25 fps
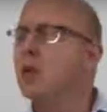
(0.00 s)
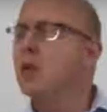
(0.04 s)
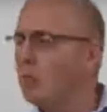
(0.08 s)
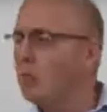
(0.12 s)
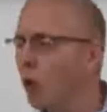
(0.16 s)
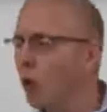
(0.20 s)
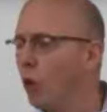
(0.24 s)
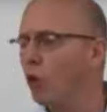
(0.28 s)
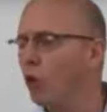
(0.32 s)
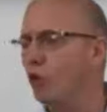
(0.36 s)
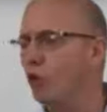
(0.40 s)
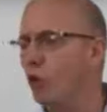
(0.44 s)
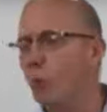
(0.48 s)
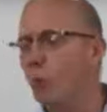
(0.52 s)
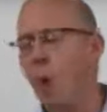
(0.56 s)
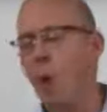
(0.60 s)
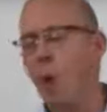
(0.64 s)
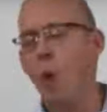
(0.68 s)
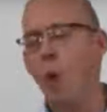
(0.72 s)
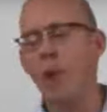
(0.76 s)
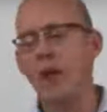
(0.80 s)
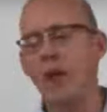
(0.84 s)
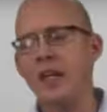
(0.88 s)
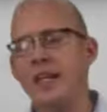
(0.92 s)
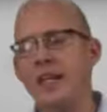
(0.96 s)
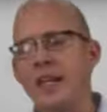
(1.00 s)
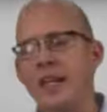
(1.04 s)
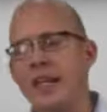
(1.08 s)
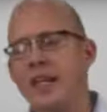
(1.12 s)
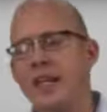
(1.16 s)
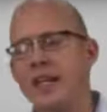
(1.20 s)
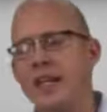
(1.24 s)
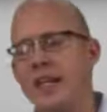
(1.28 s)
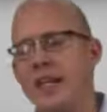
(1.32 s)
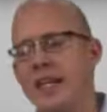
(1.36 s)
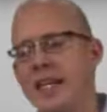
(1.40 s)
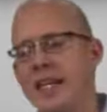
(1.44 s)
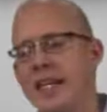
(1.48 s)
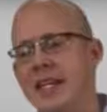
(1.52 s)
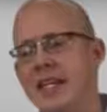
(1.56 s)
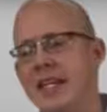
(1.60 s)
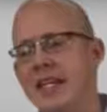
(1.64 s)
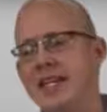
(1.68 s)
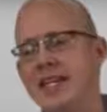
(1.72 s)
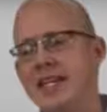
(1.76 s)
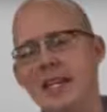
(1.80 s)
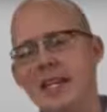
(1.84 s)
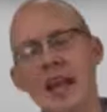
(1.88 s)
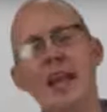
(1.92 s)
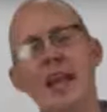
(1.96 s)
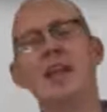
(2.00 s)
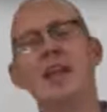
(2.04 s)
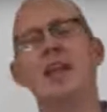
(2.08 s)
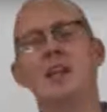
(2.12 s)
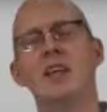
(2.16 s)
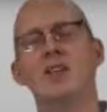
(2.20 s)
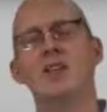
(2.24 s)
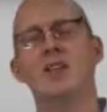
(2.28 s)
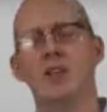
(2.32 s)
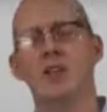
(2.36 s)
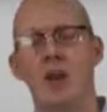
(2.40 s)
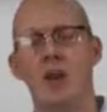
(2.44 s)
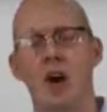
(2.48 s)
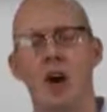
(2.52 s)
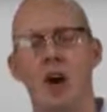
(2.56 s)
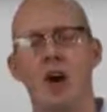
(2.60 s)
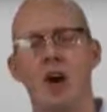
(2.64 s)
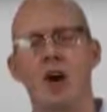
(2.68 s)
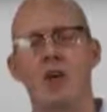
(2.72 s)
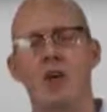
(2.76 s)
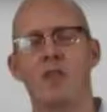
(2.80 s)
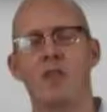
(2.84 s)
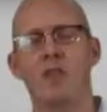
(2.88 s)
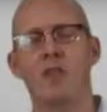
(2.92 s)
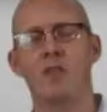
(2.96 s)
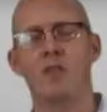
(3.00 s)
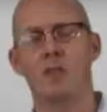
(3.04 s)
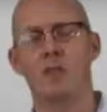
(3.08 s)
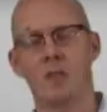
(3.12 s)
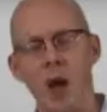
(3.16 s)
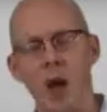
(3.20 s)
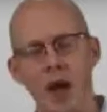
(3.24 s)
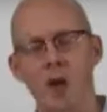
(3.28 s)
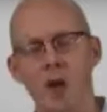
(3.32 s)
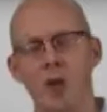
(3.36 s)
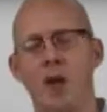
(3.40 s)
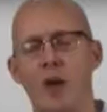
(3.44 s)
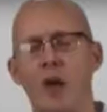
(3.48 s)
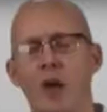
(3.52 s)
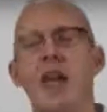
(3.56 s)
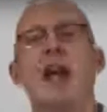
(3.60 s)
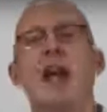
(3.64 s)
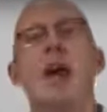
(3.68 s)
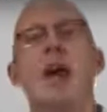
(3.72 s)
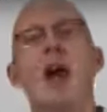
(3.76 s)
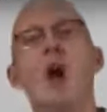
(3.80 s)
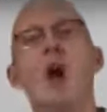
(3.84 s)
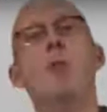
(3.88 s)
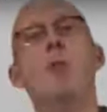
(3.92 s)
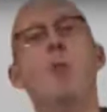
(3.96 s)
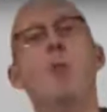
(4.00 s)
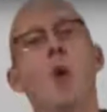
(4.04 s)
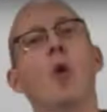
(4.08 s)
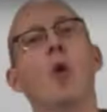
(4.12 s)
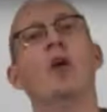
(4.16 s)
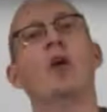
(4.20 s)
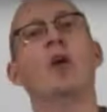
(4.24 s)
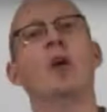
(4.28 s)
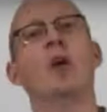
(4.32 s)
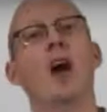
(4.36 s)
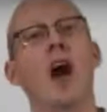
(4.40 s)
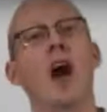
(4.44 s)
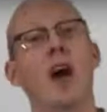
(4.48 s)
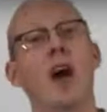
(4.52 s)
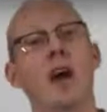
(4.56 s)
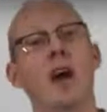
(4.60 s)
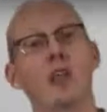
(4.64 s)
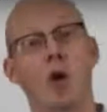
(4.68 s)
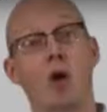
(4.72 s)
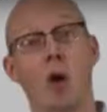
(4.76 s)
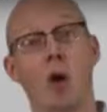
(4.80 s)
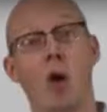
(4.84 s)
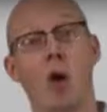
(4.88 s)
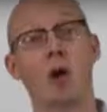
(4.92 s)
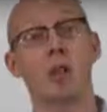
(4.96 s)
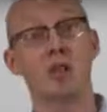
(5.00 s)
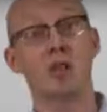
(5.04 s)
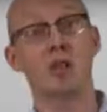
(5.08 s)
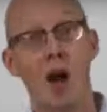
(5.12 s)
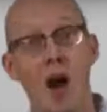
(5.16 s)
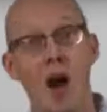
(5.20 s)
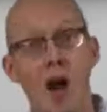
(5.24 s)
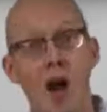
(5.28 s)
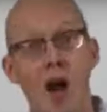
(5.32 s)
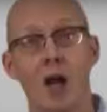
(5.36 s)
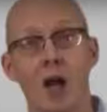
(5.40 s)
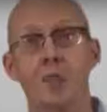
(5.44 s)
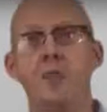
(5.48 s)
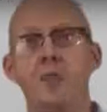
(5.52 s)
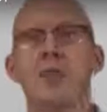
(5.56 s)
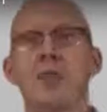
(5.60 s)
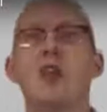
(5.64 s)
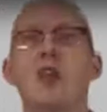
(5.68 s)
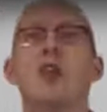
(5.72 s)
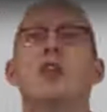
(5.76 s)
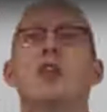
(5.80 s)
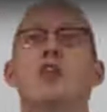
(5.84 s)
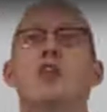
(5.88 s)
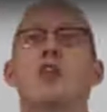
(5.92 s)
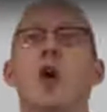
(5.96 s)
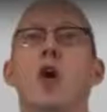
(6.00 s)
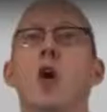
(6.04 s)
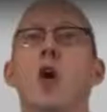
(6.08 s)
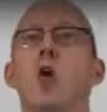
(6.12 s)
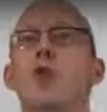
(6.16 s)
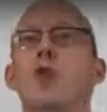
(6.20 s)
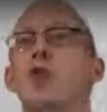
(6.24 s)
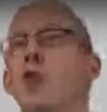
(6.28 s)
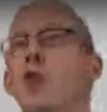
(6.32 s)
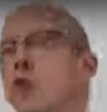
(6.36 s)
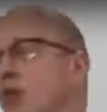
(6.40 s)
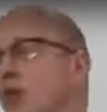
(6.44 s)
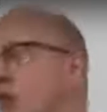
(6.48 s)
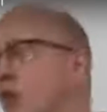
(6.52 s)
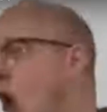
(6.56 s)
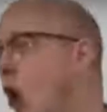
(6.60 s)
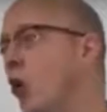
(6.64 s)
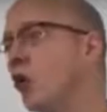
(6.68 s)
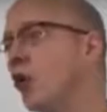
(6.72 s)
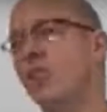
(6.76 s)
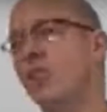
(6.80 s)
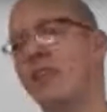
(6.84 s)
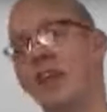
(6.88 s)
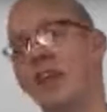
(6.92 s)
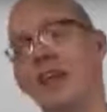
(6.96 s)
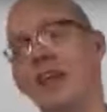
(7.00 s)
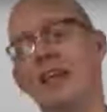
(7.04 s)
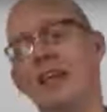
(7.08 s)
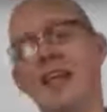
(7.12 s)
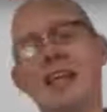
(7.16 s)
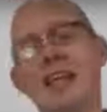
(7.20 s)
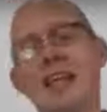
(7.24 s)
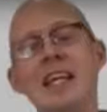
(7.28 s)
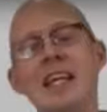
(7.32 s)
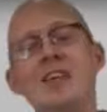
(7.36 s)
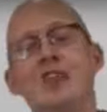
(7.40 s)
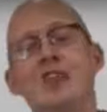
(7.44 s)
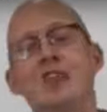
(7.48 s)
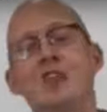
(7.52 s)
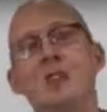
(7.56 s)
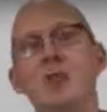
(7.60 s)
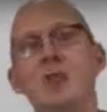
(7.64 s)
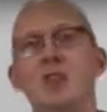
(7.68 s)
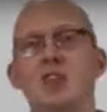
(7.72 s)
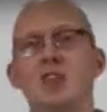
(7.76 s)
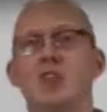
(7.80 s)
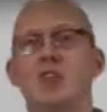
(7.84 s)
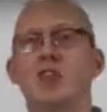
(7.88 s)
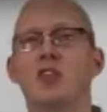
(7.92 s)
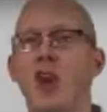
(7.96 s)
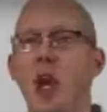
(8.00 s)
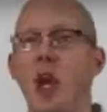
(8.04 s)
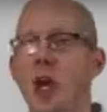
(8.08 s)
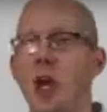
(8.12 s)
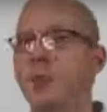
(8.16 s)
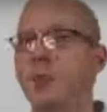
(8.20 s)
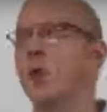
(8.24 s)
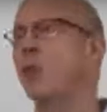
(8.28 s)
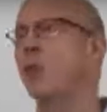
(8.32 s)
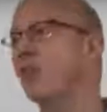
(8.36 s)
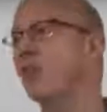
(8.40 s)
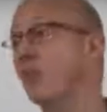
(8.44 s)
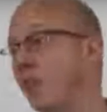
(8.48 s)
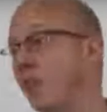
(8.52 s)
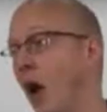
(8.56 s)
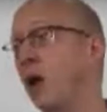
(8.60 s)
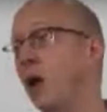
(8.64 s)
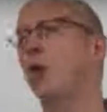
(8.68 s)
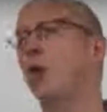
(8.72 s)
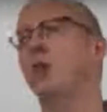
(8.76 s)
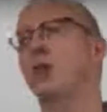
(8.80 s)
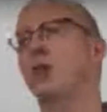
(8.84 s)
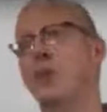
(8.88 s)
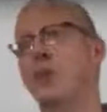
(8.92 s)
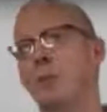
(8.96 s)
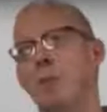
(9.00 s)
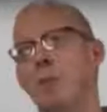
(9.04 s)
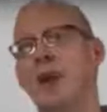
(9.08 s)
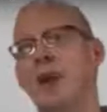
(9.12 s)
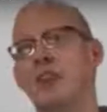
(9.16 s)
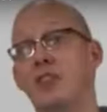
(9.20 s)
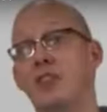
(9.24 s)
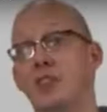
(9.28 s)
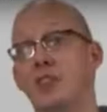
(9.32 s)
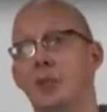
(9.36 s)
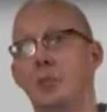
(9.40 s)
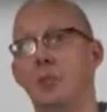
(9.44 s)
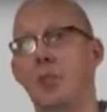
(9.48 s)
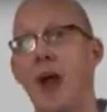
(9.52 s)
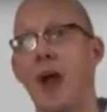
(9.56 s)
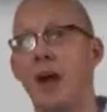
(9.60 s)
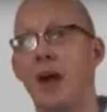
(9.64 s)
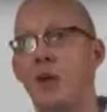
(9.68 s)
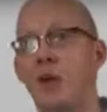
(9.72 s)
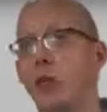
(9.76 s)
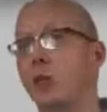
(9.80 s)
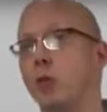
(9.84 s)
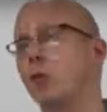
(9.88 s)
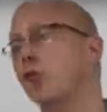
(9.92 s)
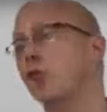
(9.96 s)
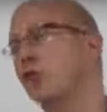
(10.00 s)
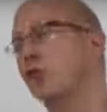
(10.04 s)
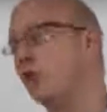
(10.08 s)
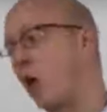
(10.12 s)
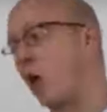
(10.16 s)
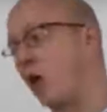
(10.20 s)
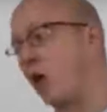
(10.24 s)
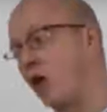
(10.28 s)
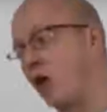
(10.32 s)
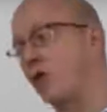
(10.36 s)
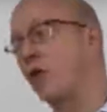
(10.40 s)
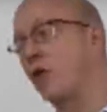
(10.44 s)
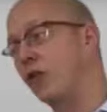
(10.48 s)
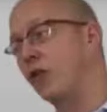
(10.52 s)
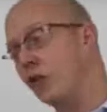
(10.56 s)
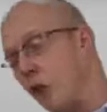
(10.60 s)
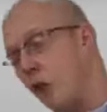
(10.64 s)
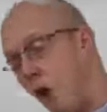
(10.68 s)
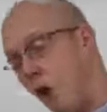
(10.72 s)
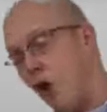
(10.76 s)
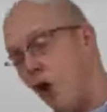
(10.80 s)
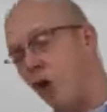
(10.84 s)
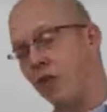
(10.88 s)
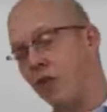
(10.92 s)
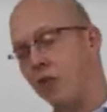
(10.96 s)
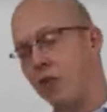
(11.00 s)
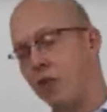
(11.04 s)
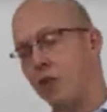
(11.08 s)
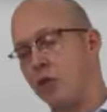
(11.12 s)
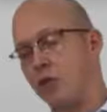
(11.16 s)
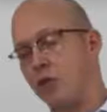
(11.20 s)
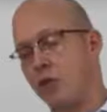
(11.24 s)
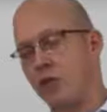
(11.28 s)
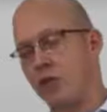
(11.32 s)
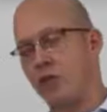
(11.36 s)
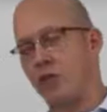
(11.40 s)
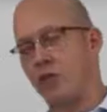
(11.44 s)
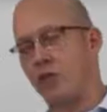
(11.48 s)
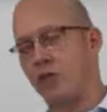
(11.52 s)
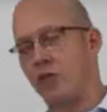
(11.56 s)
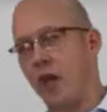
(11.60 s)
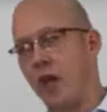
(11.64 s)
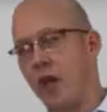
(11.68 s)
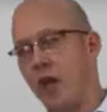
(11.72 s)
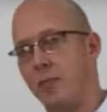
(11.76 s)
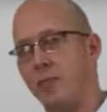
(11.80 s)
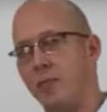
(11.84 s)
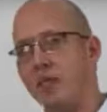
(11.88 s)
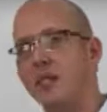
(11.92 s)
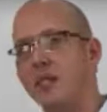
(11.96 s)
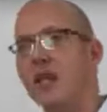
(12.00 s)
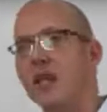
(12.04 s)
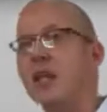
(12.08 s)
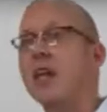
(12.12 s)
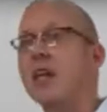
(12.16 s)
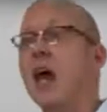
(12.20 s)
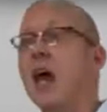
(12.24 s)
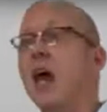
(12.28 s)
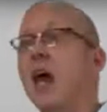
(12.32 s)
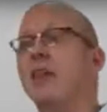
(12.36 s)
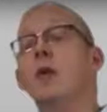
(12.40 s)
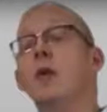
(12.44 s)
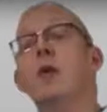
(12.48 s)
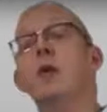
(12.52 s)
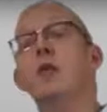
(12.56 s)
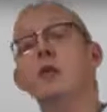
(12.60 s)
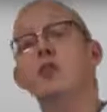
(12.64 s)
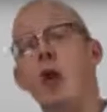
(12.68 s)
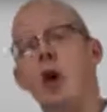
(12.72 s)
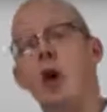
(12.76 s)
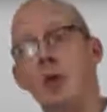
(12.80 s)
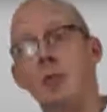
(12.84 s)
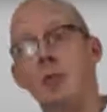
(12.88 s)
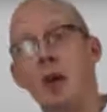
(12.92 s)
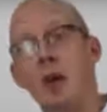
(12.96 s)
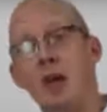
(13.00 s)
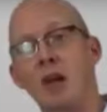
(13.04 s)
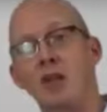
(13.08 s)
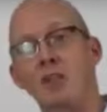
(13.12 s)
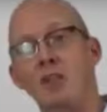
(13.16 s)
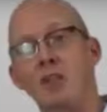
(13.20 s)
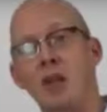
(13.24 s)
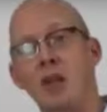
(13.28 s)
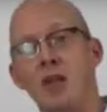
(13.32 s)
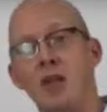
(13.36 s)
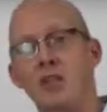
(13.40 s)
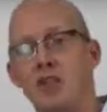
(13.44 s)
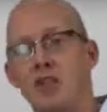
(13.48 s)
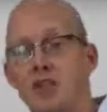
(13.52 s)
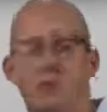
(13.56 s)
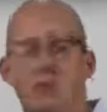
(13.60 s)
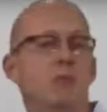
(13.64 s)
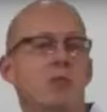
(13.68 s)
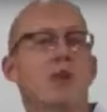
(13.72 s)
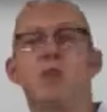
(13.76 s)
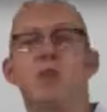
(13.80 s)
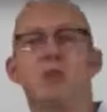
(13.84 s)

More to the point, these canons of rhetoric help organize our time. So you'll notice in each speech assignment, we followed the basic pattern. We'll start off with an overview to the assignment, and then we'll talk about invention.